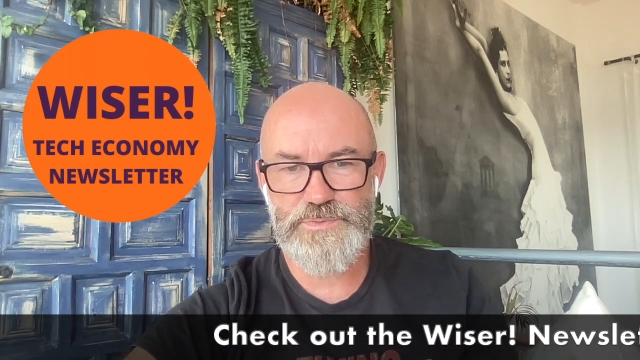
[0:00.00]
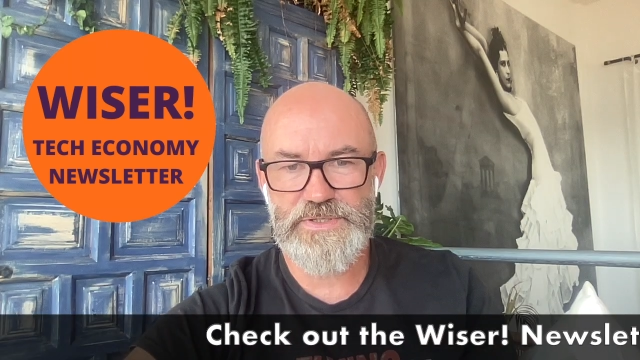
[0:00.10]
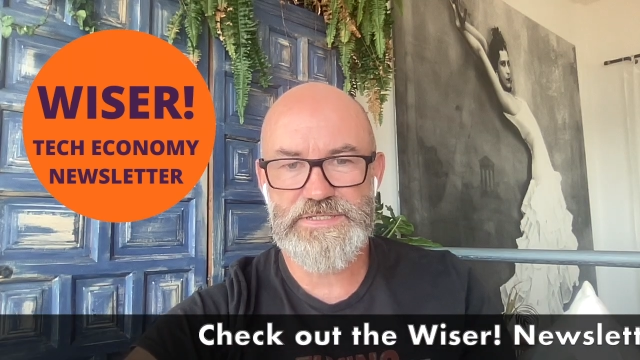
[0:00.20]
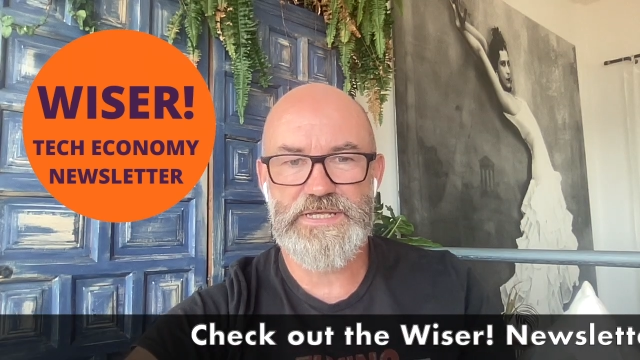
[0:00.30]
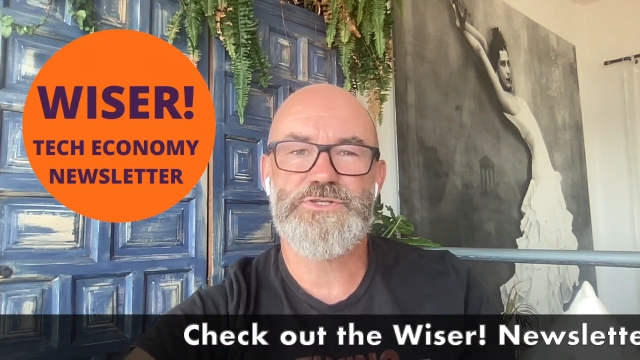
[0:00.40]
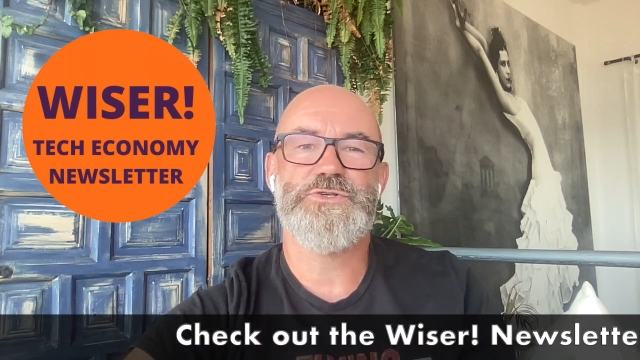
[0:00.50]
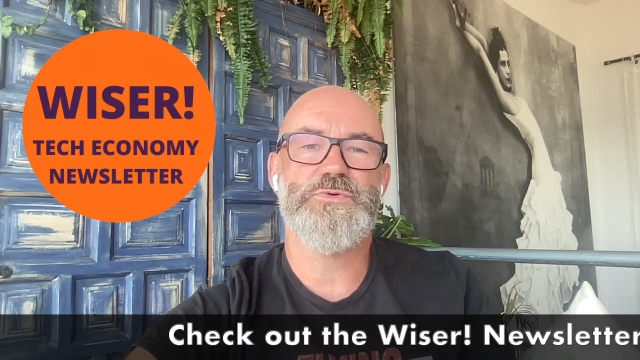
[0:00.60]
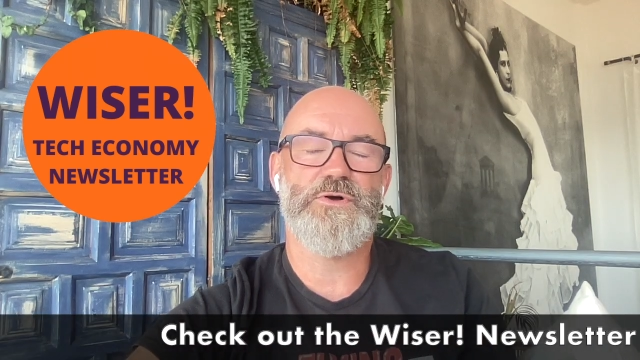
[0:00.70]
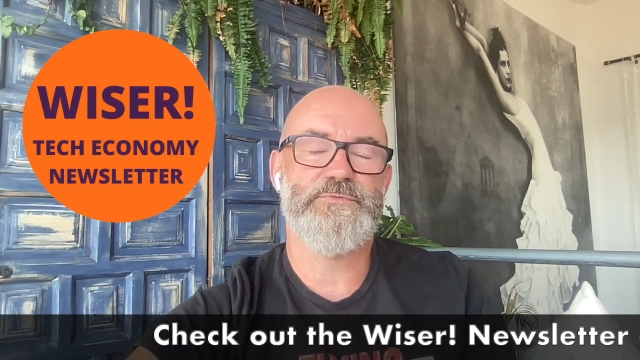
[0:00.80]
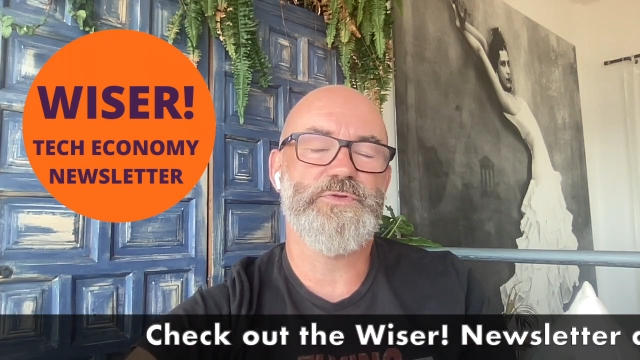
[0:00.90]
week's issue
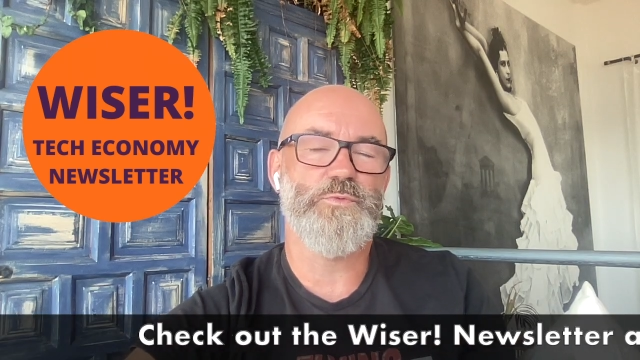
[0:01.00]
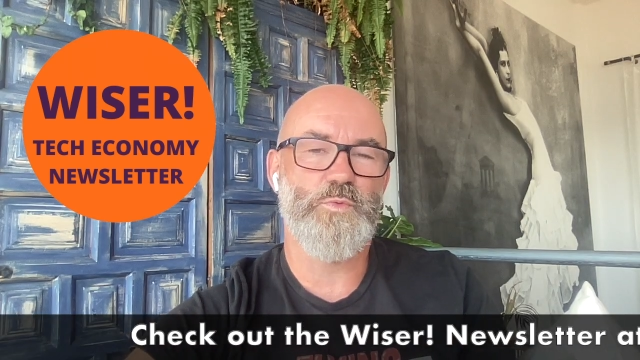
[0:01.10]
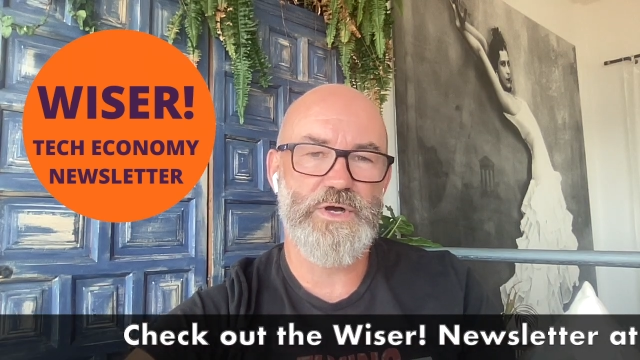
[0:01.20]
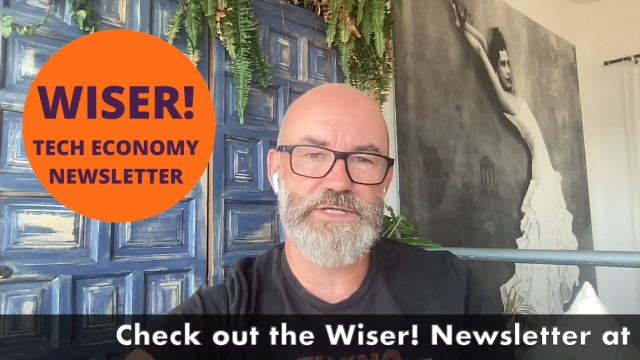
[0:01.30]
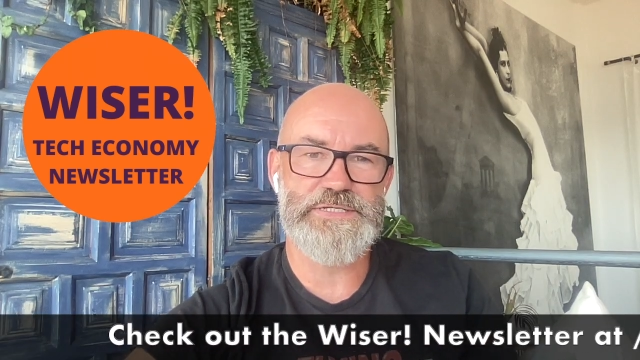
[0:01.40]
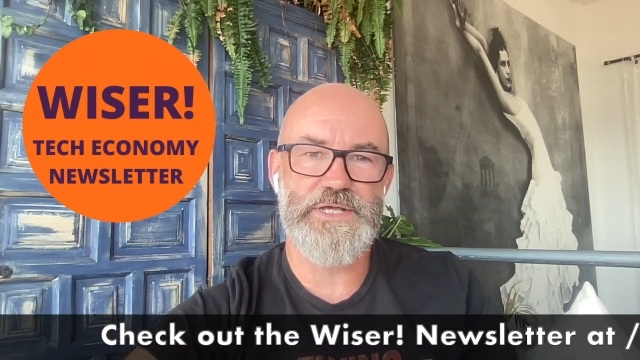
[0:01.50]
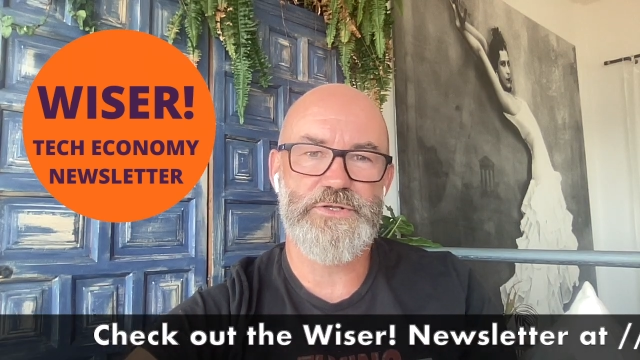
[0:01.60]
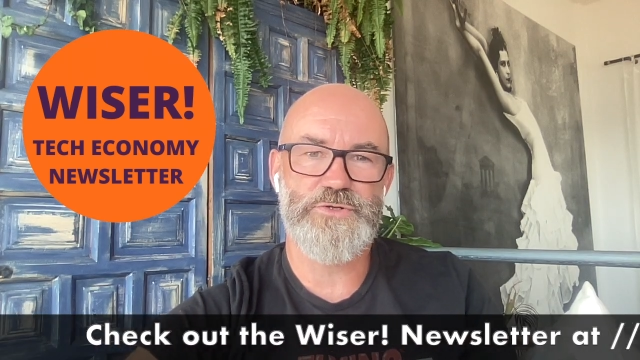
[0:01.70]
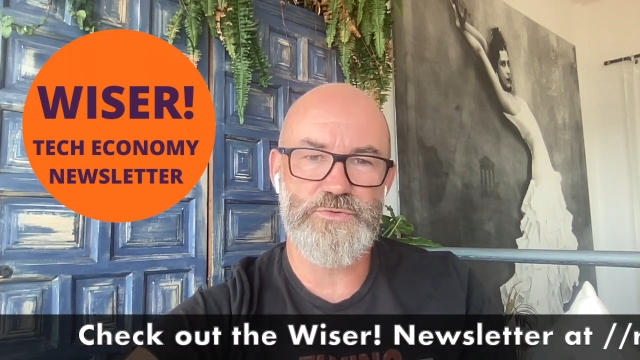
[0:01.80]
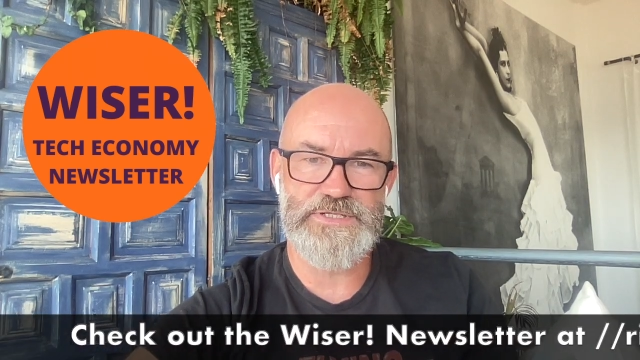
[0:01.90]
of the Wiser
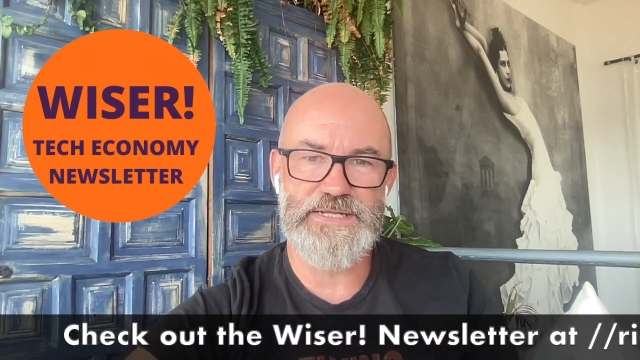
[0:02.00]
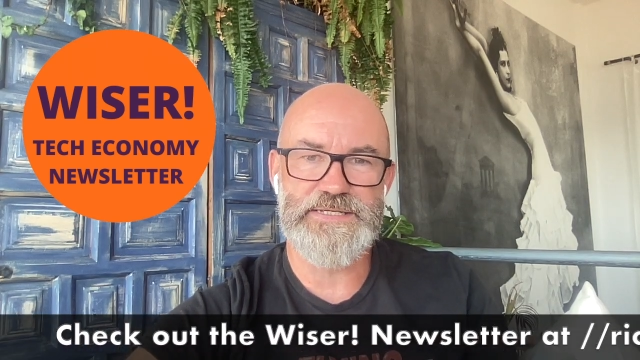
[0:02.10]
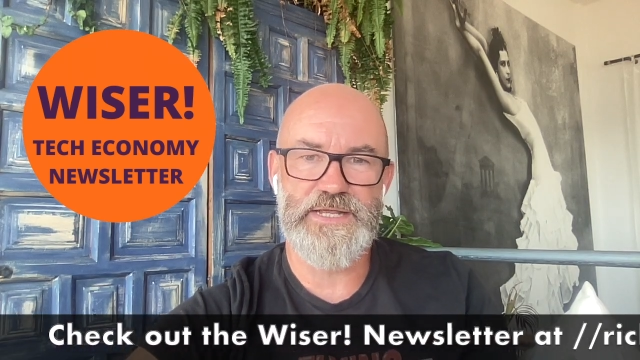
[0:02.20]
newsletter,